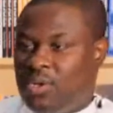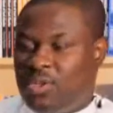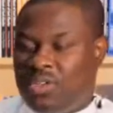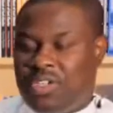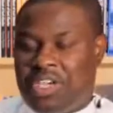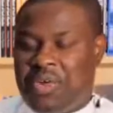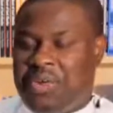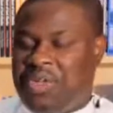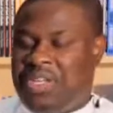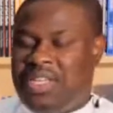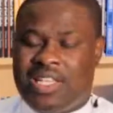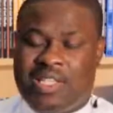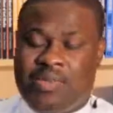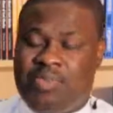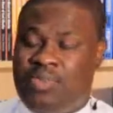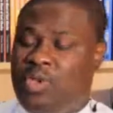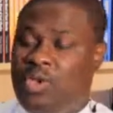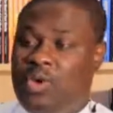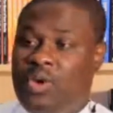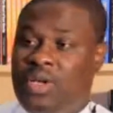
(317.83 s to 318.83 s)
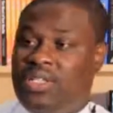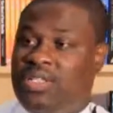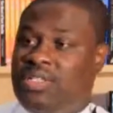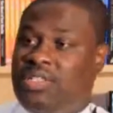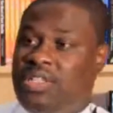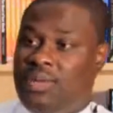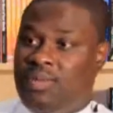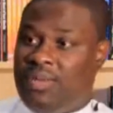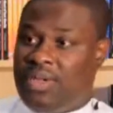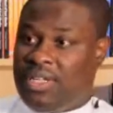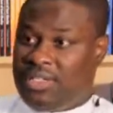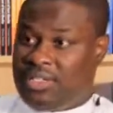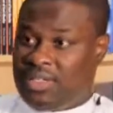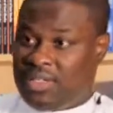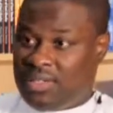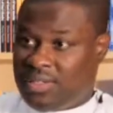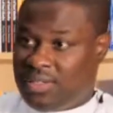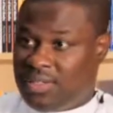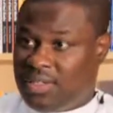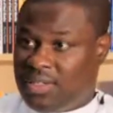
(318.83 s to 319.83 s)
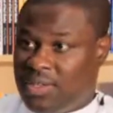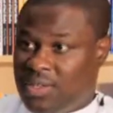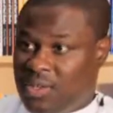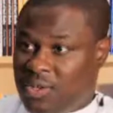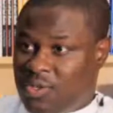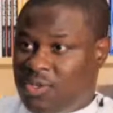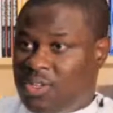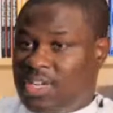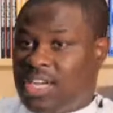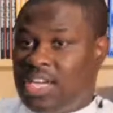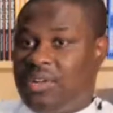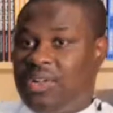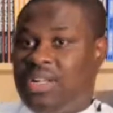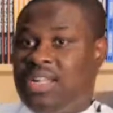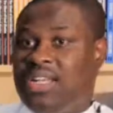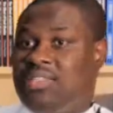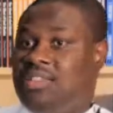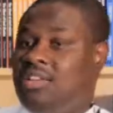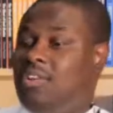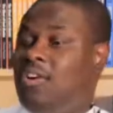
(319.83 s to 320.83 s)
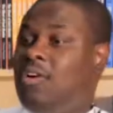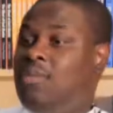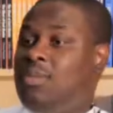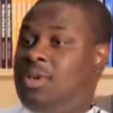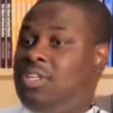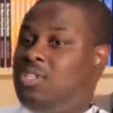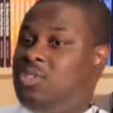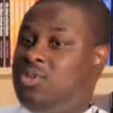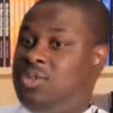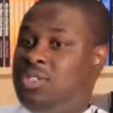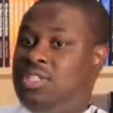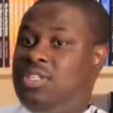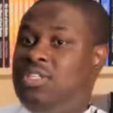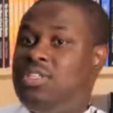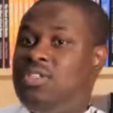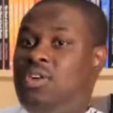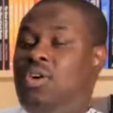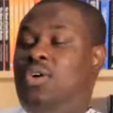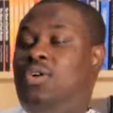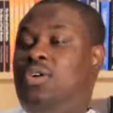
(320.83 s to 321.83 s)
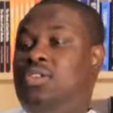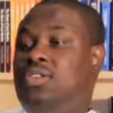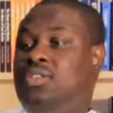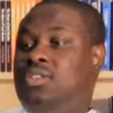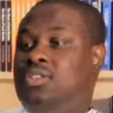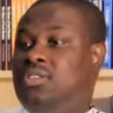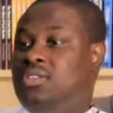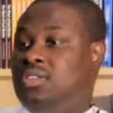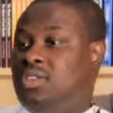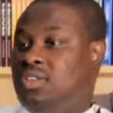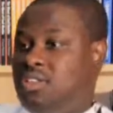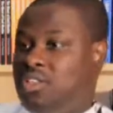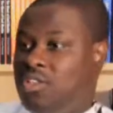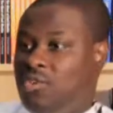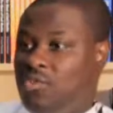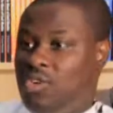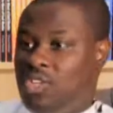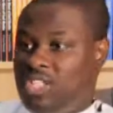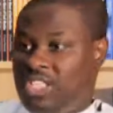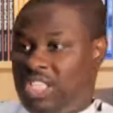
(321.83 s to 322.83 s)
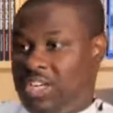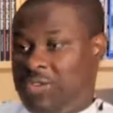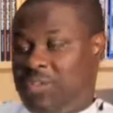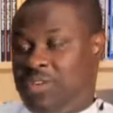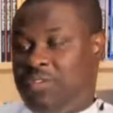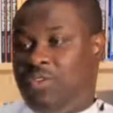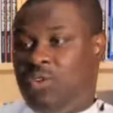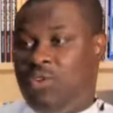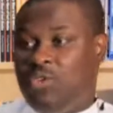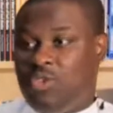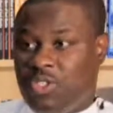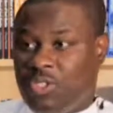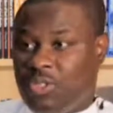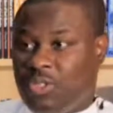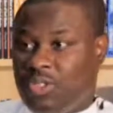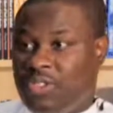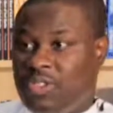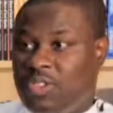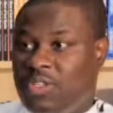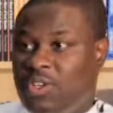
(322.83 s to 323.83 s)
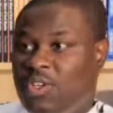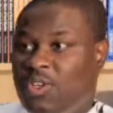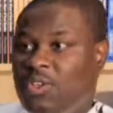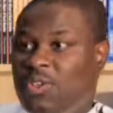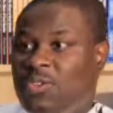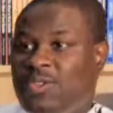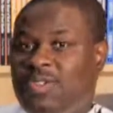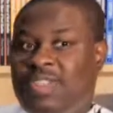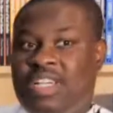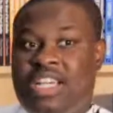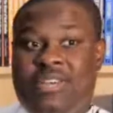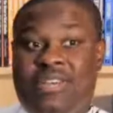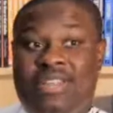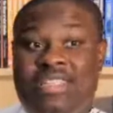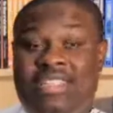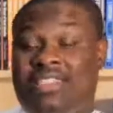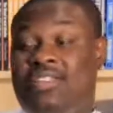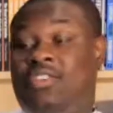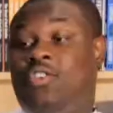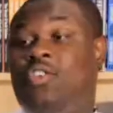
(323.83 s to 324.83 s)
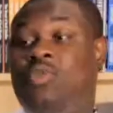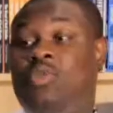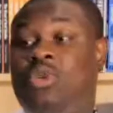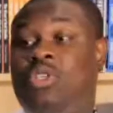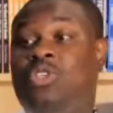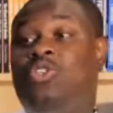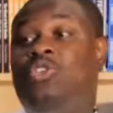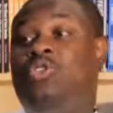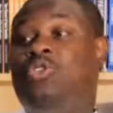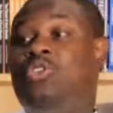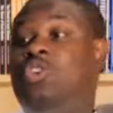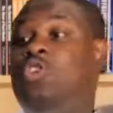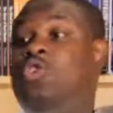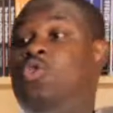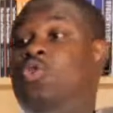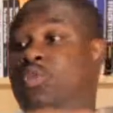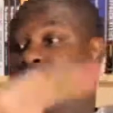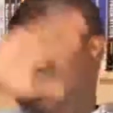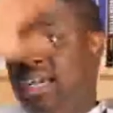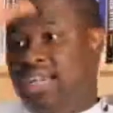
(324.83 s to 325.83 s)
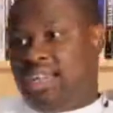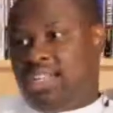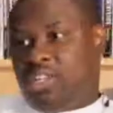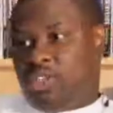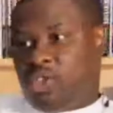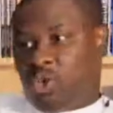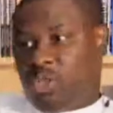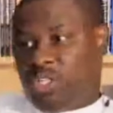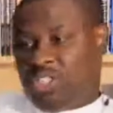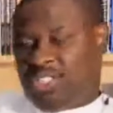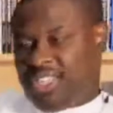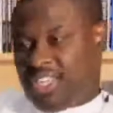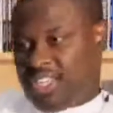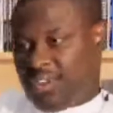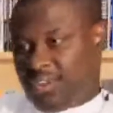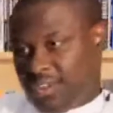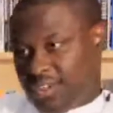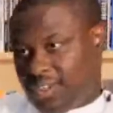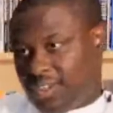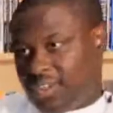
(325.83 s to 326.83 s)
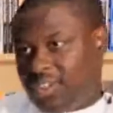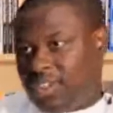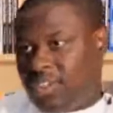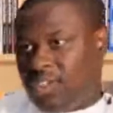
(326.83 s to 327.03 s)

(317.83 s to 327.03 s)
You can read it as pure entertainment. You can read it as a commentary on the Russian Revolution. You can read it as a commentary on human nature in general.